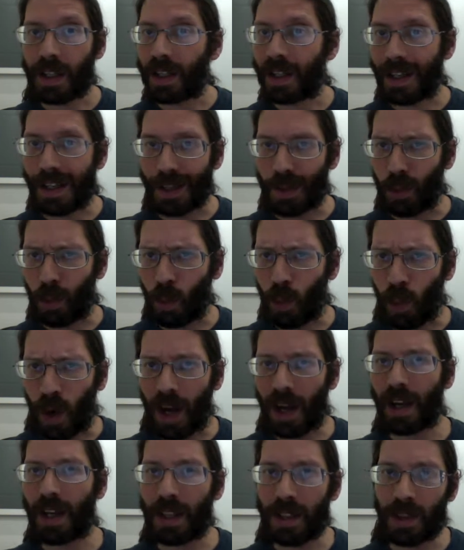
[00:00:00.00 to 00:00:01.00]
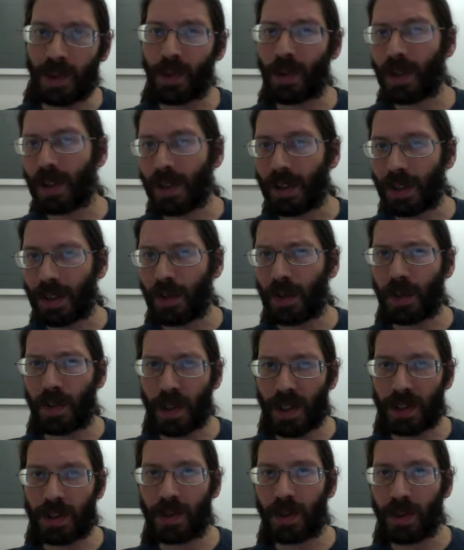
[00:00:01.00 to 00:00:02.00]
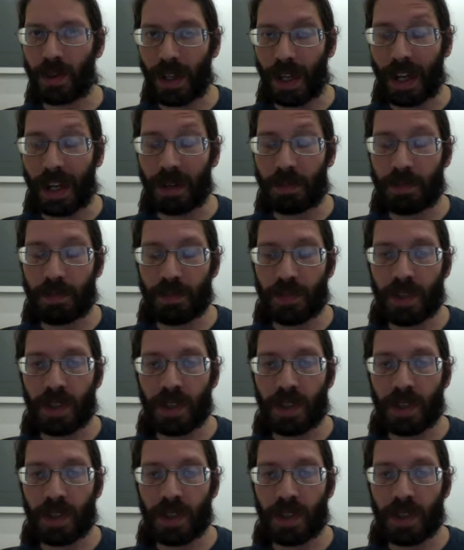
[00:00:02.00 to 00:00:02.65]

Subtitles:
and why in the world you would want to do that.